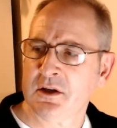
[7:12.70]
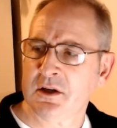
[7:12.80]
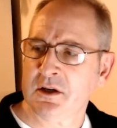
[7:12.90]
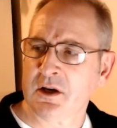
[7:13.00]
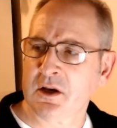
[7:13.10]

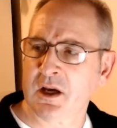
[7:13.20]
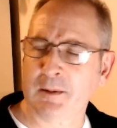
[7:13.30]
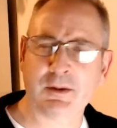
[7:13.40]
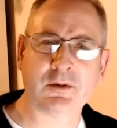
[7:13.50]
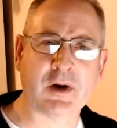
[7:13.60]
a
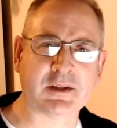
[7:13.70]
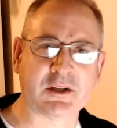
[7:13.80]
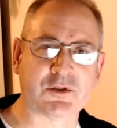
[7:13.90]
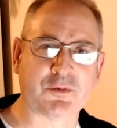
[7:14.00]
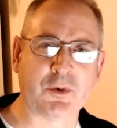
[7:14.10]
couple of
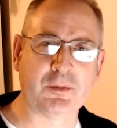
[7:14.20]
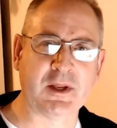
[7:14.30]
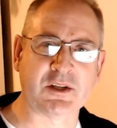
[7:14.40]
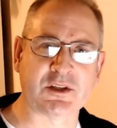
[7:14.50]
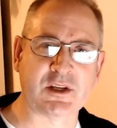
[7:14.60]
others from
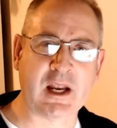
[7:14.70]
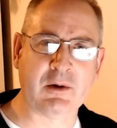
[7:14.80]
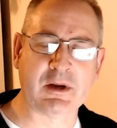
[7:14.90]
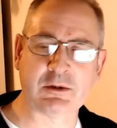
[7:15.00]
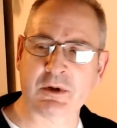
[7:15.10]
this
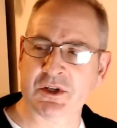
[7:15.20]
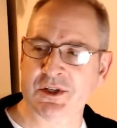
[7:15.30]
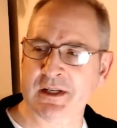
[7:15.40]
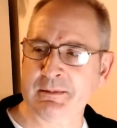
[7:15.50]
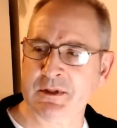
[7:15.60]
series which
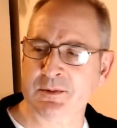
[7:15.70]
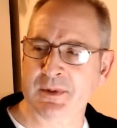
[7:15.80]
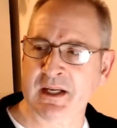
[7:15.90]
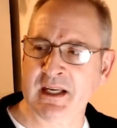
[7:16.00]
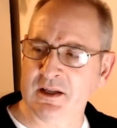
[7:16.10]
seem to
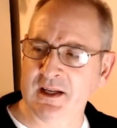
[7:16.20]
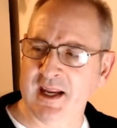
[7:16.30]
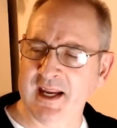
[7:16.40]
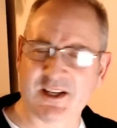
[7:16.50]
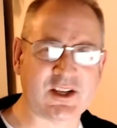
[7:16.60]
be
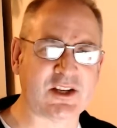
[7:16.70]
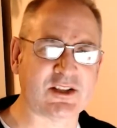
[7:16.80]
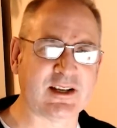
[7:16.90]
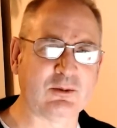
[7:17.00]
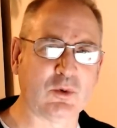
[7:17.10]

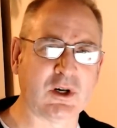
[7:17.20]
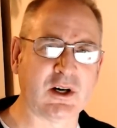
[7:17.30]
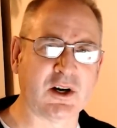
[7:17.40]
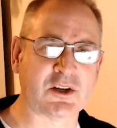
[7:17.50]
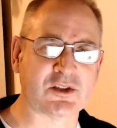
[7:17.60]
existing
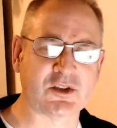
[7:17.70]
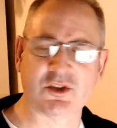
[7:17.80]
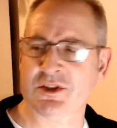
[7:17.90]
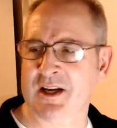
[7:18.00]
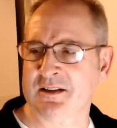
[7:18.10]
works that
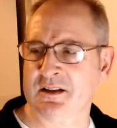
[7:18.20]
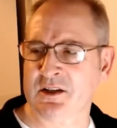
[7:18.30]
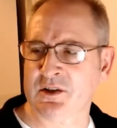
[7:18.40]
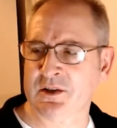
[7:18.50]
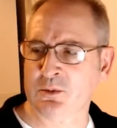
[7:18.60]
just had the
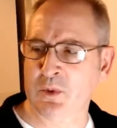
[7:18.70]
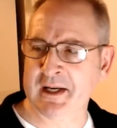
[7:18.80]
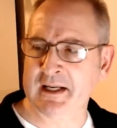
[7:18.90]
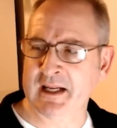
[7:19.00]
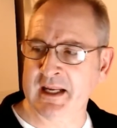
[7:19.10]
kind of
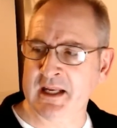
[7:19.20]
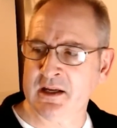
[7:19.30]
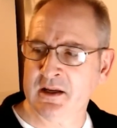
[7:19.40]
Wheatley